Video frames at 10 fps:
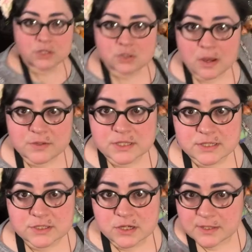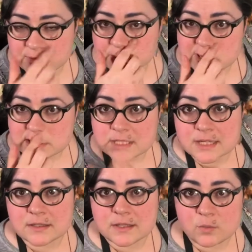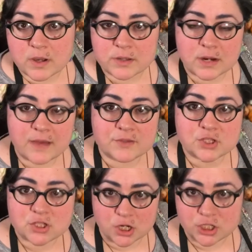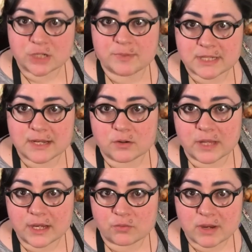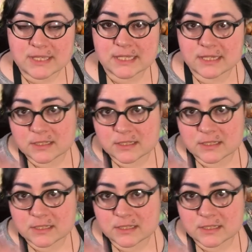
So I was concerned. The reason that they want you to have a starchy potato like a russet